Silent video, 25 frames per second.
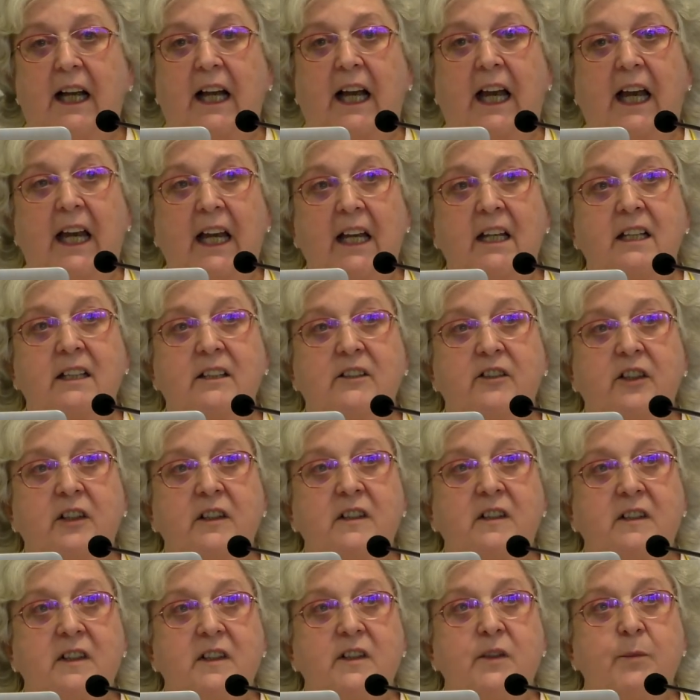And
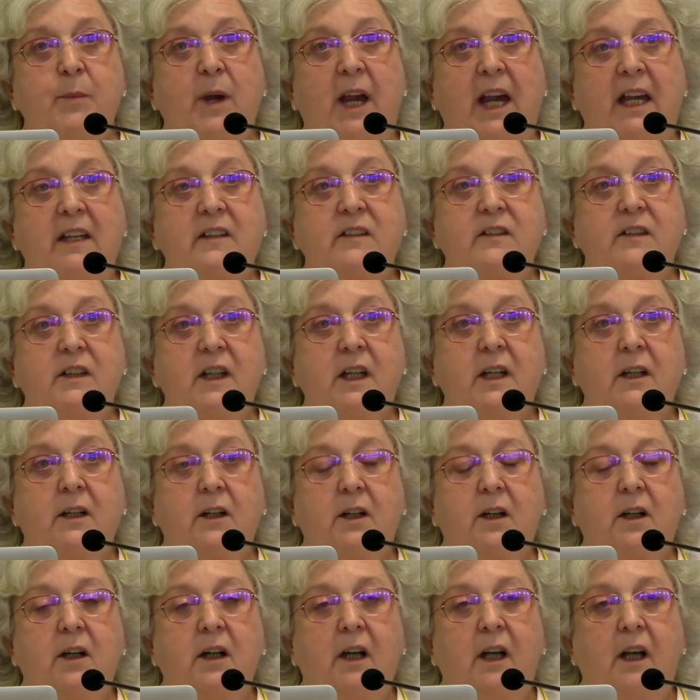just this past
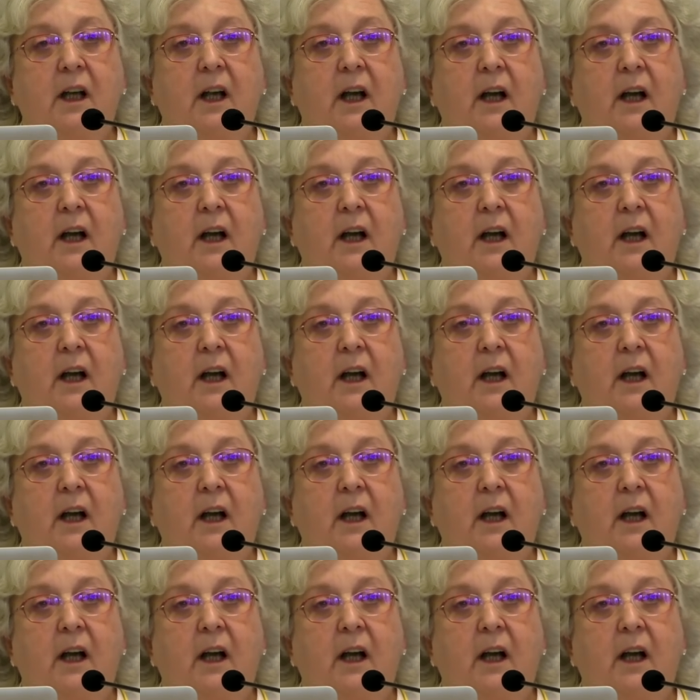year,